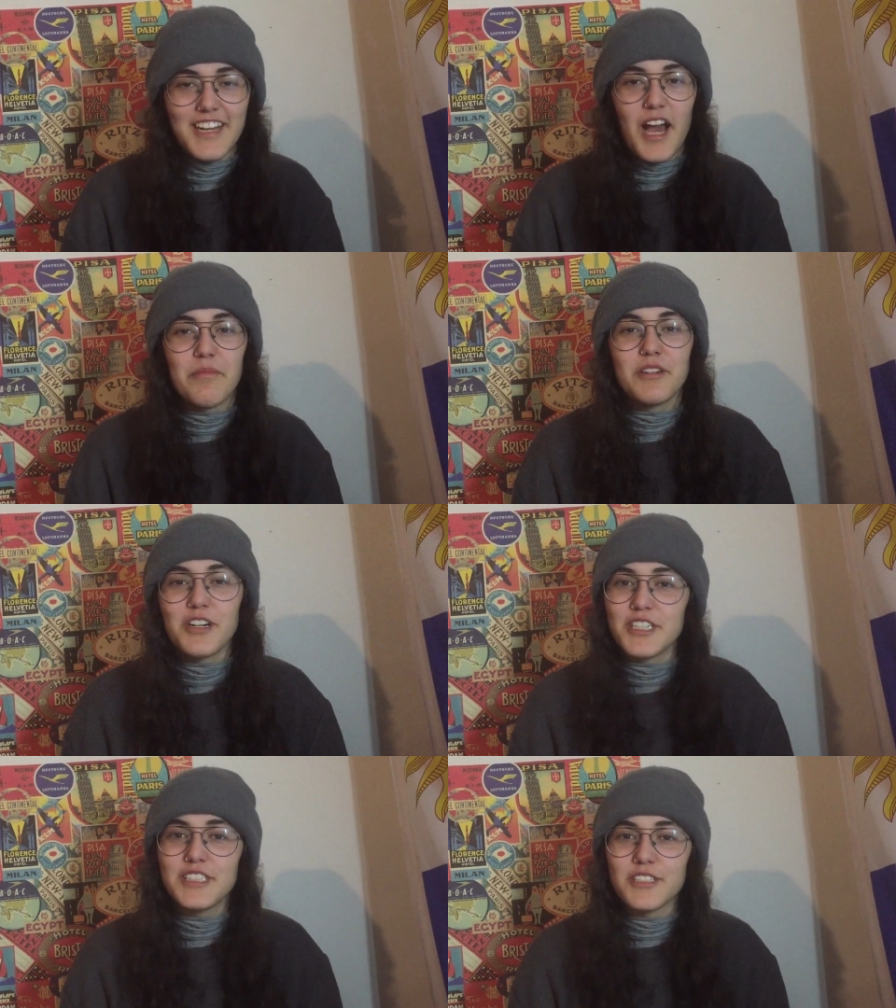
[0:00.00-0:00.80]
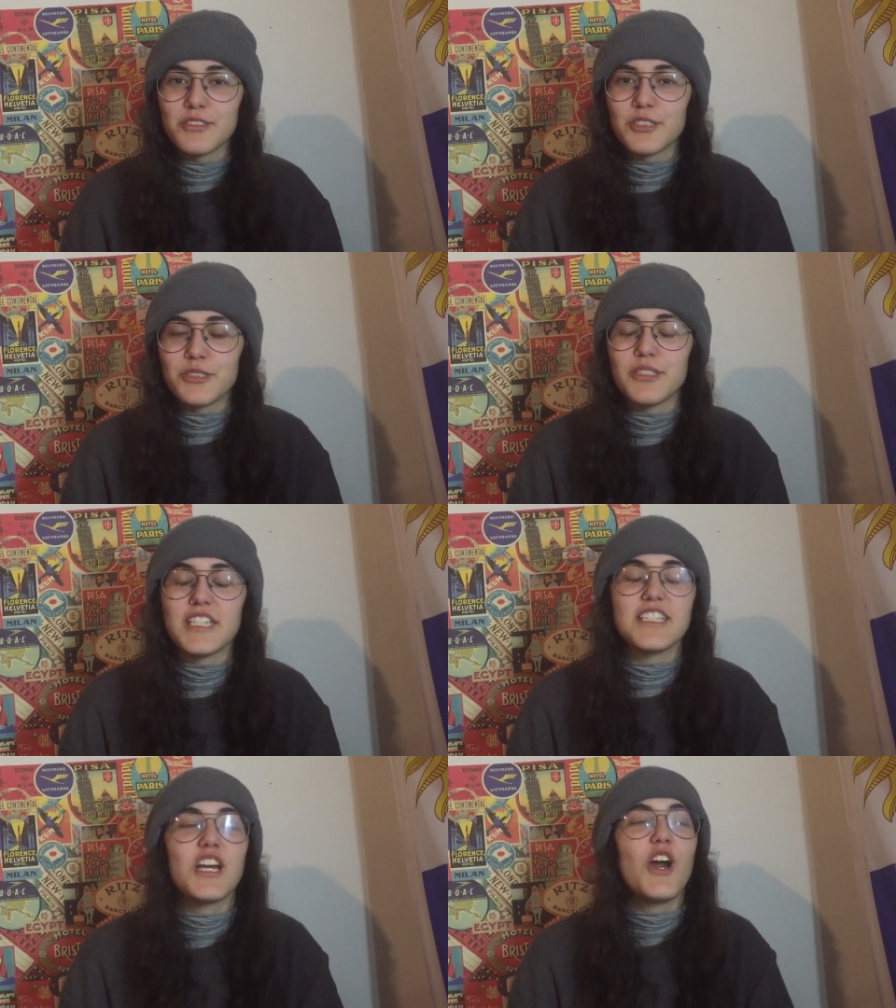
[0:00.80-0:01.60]
I'm an architecture
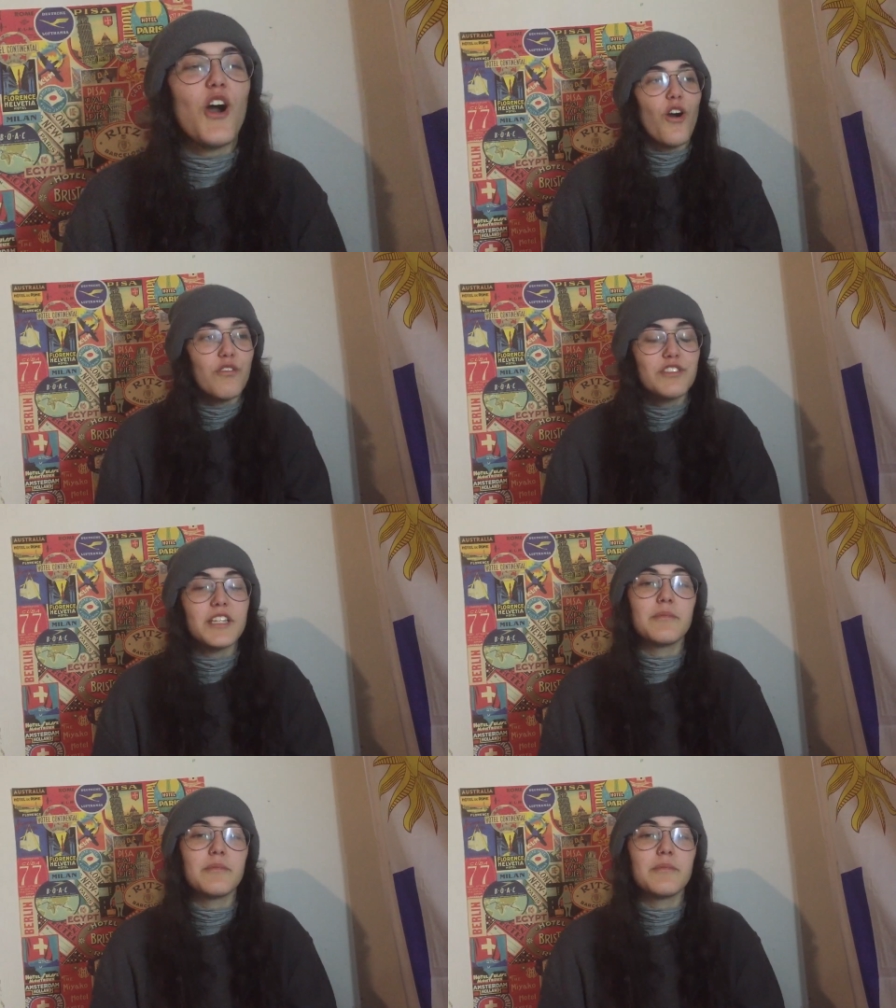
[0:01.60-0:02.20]
student. Hopefully,